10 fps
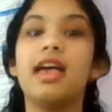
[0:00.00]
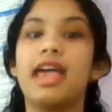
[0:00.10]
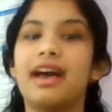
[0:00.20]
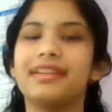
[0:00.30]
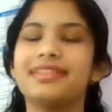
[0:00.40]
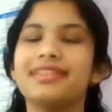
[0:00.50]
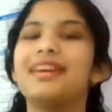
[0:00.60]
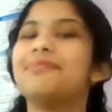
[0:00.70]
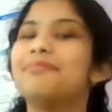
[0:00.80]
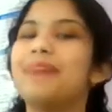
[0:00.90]
And
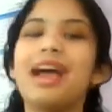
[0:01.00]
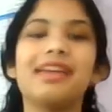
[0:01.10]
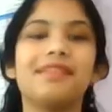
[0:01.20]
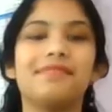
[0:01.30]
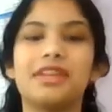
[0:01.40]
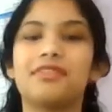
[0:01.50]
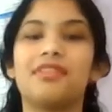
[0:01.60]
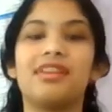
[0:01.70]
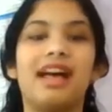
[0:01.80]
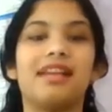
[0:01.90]
my in vitro
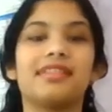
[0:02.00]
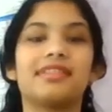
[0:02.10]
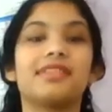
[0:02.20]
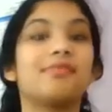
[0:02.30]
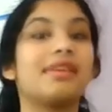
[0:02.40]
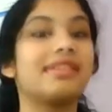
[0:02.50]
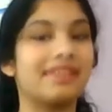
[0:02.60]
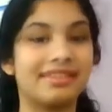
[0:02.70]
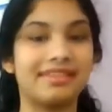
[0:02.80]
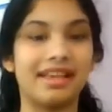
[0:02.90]
analysis was
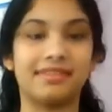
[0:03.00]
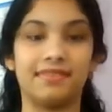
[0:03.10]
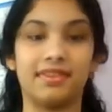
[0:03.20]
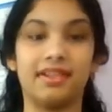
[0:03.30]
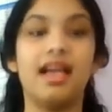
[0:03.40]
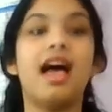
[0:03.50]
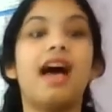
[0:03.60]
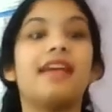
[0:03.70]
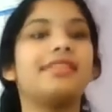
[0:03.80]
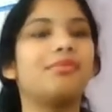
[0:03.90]
successful
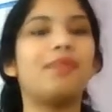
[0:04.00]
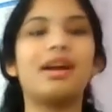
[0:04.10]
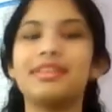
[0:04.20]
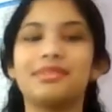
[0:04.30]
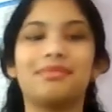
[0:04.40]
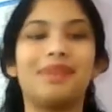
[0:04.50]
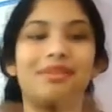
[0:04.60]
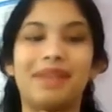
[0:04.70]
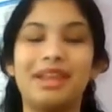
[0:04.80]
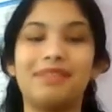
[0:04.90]
as the
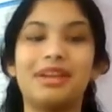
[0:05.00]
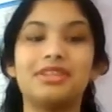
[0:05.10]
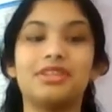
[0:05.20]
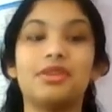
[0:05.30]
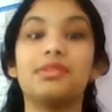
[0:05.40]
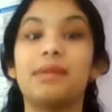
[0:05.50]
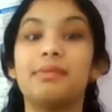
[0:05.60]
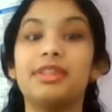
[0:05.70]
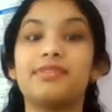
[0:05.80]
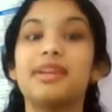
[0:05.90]
1:1 rate ratio
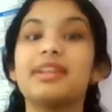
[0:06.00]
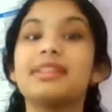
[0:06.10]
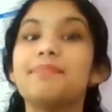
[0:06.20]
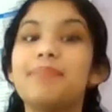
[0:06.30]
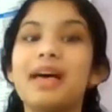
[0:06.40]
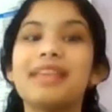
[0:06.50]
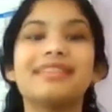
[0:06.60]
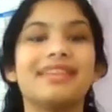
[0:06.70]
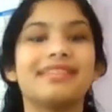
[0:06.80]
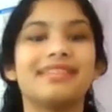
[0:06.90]
demonstrated the
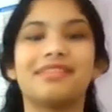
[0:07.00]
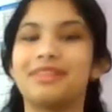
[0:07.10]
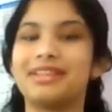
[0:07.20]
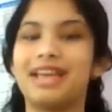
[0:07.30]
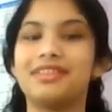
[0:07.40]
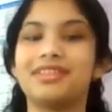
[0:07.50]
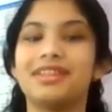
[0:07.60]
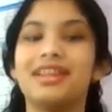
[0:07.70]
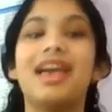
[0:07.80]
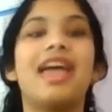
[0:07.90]
best insulin
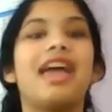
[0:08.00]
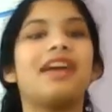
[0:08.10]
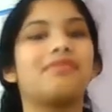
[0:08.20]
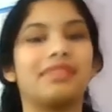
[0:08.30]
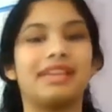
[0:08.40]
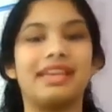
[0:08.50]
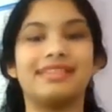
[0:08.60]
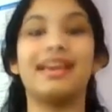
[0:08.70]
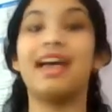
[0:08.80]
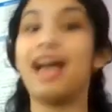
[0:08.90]
retention and
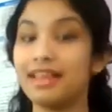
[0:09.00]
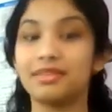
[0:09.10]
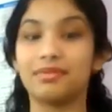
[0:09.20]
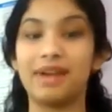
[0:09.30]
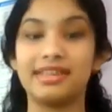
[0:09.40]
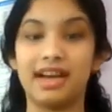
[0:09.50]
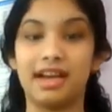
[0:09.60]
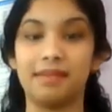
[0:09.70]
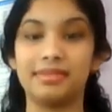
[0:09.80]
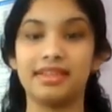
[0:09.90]
release at the right
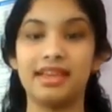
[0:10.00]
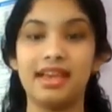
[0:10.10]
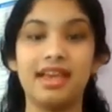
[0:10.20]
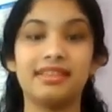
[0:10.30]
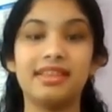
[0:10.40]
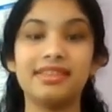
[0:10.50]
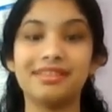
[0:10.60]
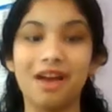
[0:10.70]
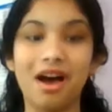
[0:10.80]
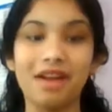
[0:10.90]
times. This
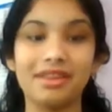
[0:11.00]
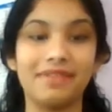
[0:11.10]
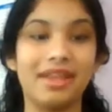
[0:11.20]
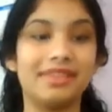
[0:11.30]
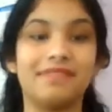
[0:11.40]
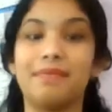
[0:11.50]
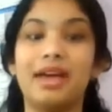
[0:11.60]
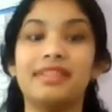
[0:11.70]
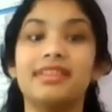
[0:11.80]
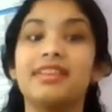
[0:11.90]
non-invasive
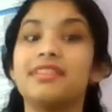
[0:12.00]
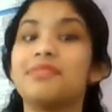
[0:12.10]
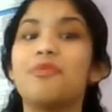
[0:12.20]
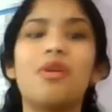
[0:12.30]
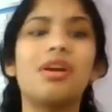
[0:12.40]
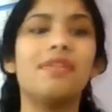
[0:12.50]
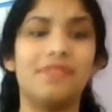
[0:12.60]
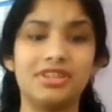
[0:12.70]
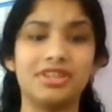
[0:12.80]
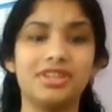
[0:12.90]
method is more
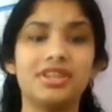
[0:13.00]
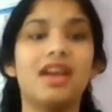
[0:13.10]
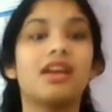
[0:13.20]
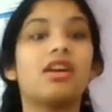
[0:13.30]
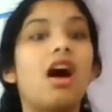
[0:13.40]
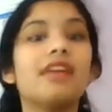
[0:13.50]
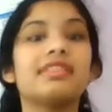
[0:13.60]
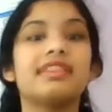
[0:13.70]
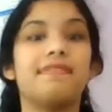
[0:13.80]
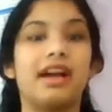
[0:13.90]
efficient,
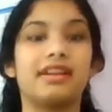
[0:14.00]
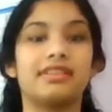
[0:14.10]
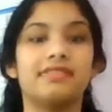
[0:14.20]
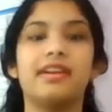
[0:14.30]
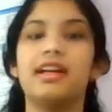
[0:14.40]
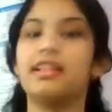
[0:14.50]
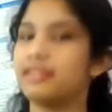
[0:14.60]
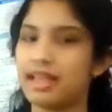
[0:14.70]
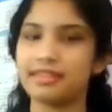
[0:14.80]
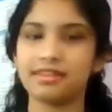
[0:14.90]
cost-effective,
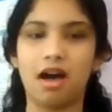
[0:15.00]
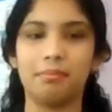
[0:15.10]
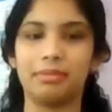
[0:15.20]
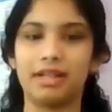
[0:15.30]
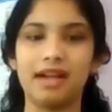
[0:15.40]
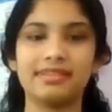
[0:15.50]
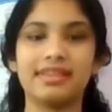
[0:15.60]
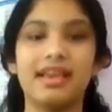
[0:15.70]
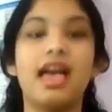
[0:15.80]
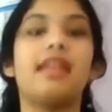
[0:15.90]
less complex,
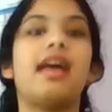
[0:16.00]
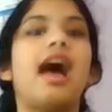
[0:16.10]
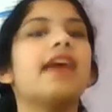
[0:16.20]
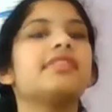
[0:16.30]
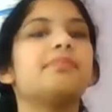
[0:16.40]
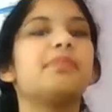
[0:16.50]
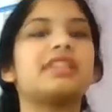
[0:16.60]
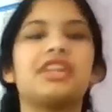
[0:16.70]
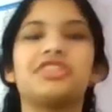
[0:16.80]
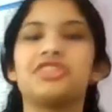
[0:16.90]
and has the
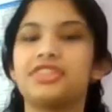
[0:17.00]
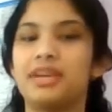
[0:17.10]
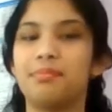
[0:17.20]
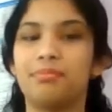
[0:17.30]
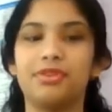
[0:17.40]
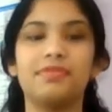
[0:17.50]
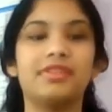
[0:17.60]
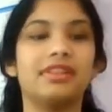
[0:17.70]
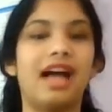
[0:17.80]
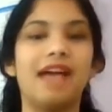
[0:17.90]
potential to improve
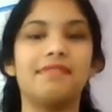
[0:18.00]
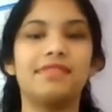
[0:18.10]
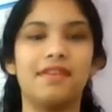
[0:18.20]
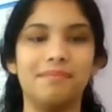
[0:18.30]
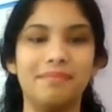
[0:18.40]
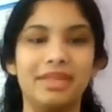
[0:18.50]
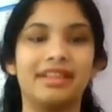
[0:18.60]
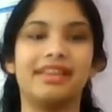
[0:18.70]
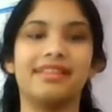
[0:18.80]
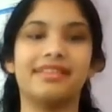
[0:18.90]
the lives of
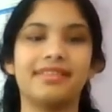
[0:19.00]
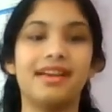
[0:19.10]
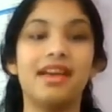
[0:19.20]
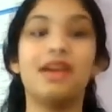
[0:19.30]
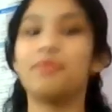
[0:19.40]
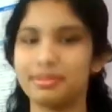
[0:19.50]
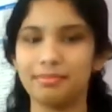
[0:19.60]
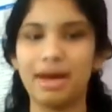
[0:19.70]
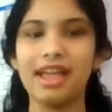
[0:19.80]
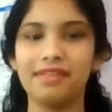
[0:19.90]
millions. With
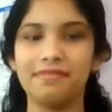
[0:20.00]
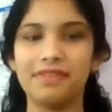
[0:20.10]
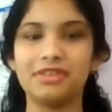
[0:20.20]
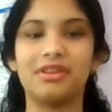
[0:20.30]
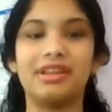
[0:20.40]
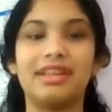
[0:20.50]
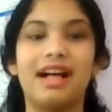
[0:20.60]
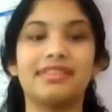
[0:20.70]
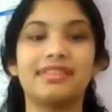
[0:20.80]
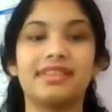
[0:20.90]
my in vitro
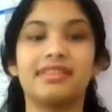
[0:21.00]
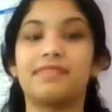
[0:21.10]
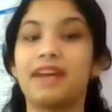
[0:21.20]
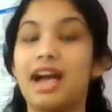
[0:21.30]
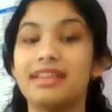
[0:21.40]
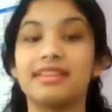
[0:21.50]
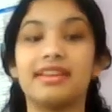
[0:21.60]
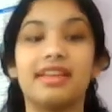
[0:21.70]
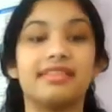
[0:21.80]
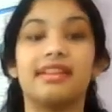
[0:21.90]
analysis of
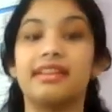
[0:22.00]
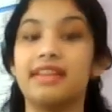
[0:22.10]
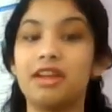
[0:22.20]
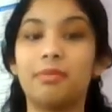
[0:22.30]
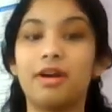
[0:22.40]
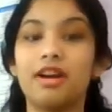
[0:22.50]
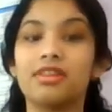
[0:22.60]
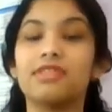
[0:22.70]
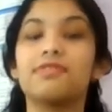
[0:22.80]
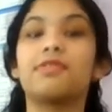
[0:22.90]
chitosan-insulin
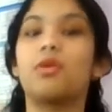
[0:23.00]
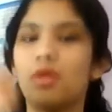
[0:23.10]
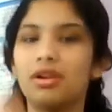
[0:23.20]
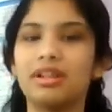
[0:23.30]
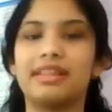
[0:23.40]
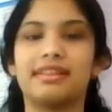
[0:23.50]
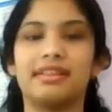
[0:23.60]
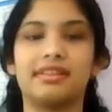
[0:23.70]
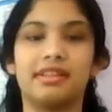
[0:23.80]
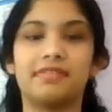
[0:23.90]
nanoparticles for oral
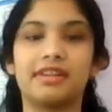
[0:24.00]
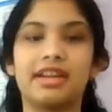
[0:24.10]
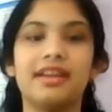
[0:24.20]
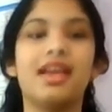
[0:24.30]
insulin delivery,